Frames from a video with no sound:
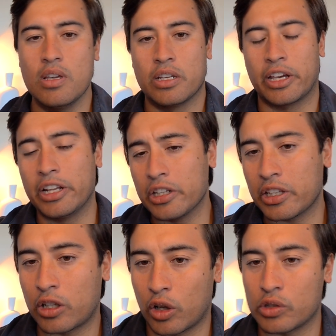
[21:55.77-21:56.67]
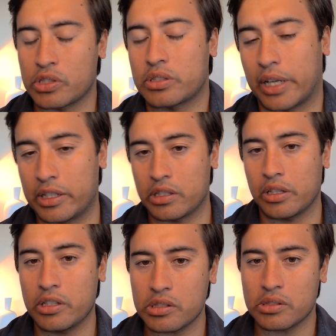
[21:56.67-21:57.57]
Getting to the closing stage of
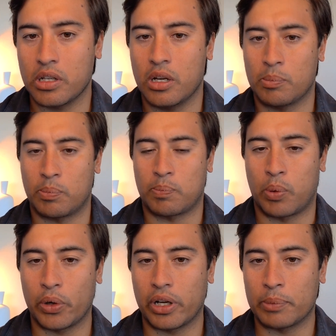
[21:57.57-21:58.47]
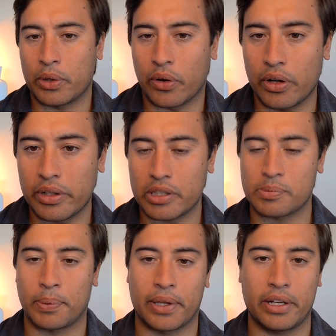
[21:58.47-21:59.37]
this, point number 9 is
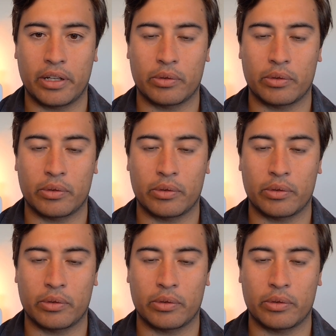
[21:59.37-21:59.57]
planning